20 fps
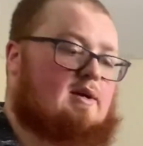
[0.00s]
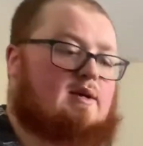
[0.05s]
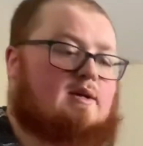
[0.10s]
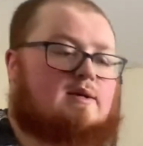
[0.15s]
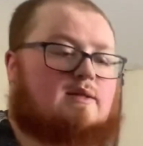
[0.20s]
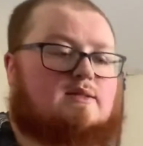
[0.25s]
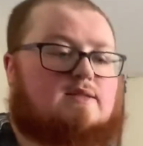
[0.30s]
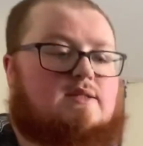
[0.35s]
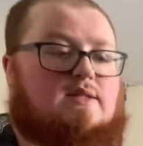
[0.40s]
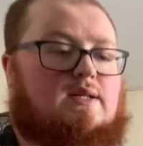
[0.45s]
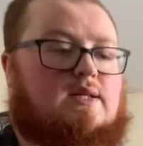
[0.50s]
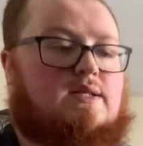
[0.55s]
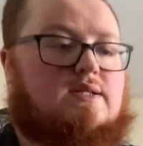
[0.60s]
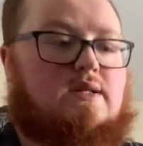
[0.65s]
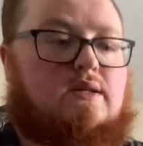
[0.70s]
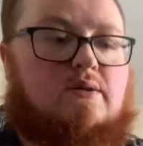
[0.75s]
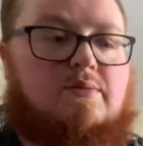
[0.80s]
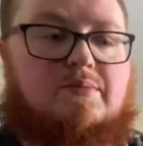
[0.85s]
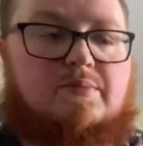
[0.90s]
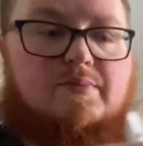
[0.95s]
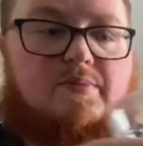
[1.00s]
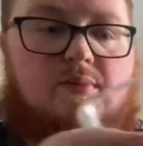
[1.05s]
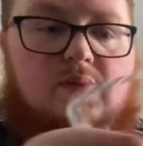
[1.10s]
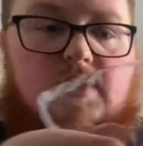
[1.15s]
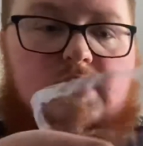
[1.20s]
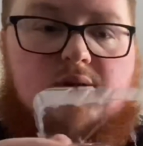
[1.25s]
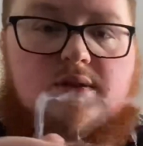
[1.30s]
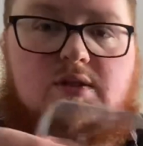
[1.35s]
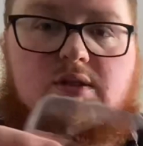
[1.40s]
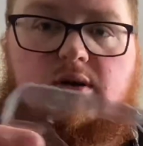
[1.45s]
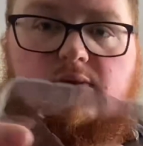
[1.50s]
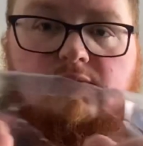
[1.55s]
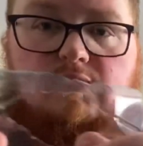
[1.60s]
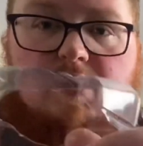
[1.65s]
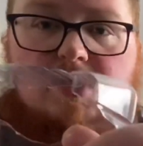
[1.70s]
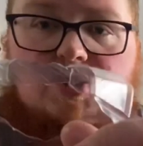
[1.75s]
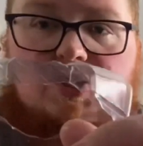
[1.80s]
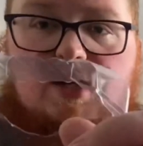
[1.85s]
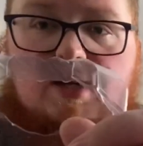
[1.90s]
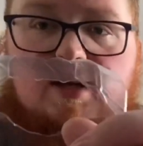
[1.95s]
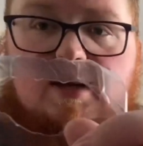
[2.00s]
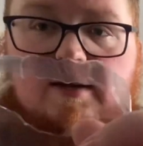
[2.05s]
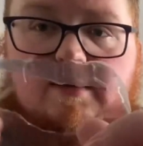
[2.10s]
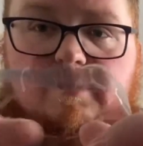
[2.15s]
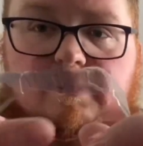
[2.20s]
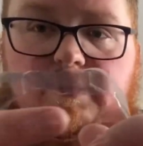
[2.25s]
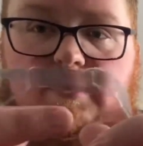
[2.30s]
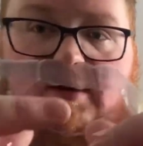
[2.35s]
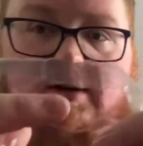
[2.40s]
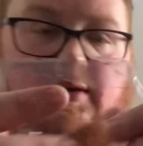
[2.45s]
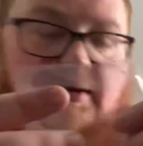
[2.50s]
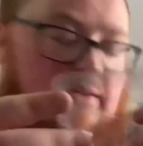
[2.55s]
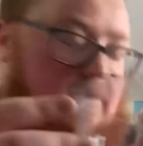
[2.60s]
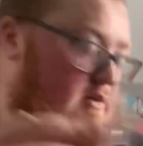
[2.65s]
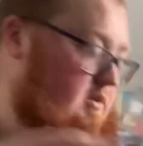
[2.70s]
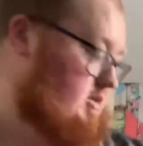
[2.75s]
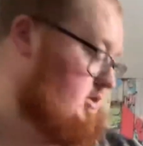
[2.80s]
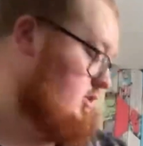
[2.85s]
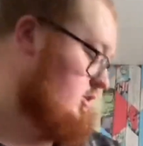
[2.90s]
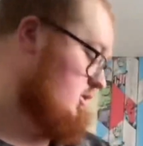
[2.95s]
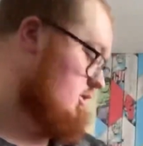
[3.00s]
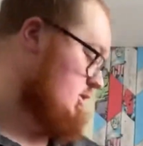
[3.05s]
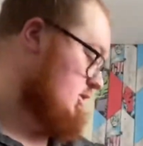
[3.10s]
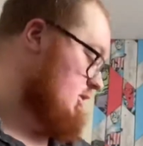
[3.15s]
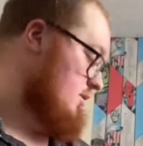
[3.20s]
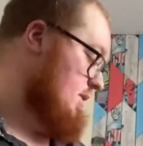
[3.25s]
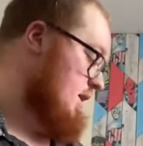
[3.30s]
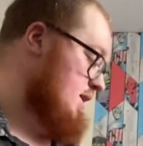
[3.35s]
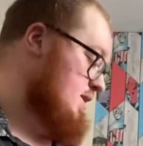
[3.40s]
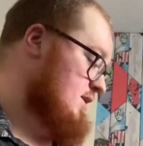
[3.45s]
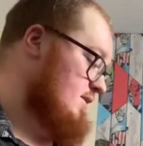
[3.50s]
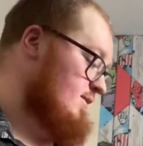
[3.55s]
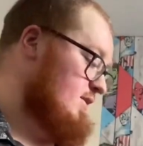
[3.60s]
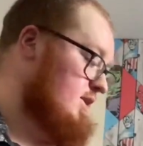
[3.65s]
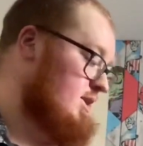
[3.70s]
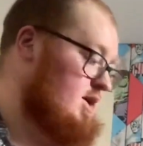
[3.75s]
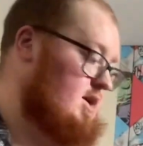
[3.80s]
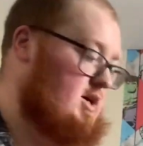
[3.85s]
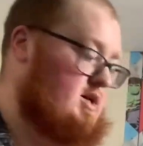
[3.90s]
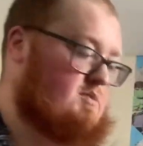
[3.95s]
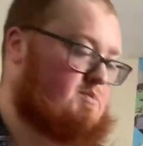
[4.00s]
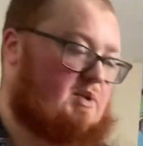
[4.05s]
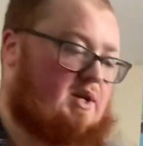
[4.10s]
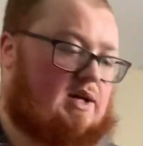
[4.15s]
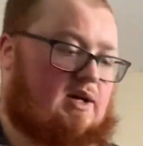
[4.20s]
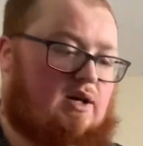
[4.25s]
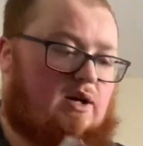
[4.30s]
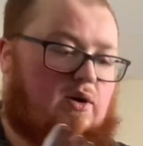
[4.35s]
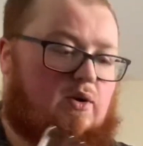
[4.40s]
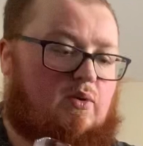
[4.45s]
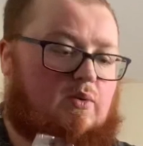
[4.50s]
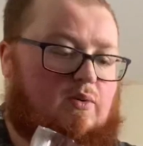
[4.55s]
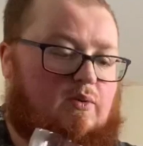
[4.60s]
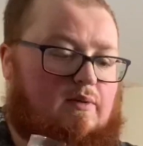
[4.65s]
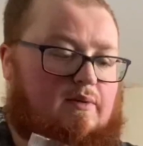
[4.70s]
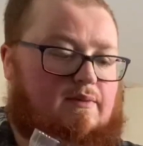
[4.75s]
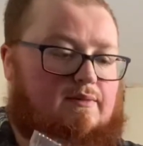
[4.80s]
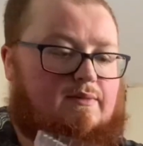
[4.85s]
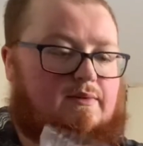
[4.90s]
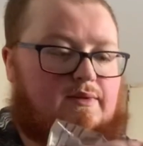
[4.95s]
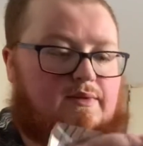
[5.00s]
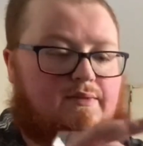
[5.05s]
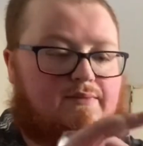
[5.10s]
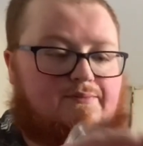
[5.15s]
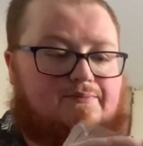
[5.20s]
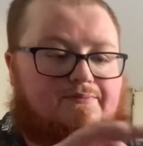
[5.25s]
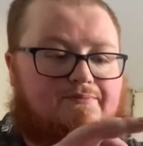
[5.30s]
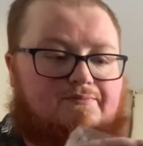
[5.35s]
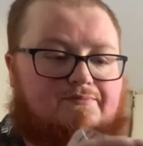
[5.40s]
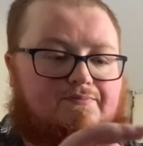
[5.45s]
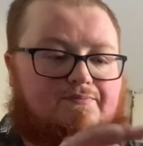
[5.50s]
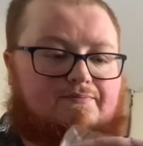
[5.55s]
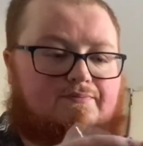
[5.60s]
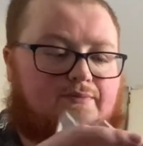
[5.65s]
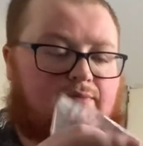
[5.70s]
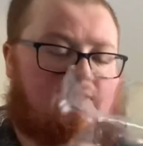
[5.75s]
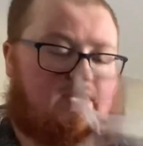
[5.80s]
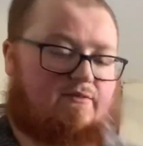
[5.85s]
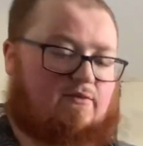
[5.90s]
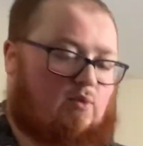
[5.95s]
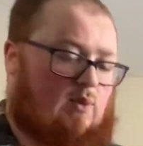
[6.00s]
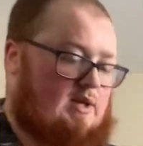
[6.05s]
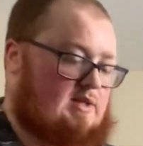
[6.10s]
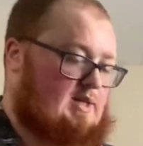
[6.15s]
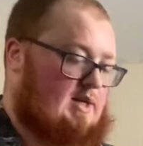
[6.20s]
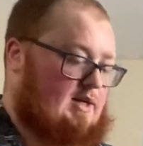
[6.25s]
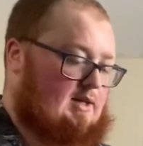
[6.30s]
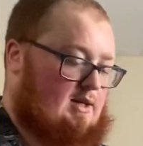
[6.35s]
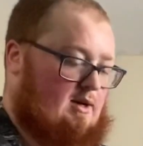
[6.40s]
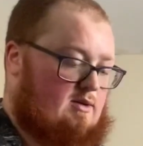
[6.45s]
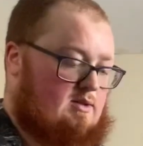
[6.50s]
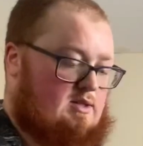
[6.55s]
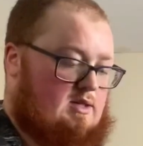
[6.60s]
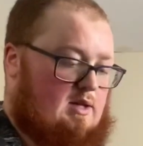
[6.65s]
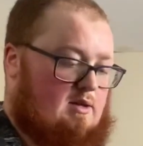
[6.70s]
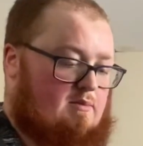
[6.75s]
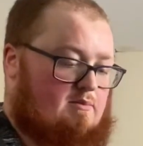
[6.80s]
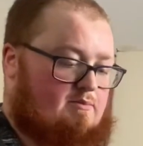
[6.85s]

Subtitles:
See this little top ridge here? Got to make yourself a nice big hole for where his head goes.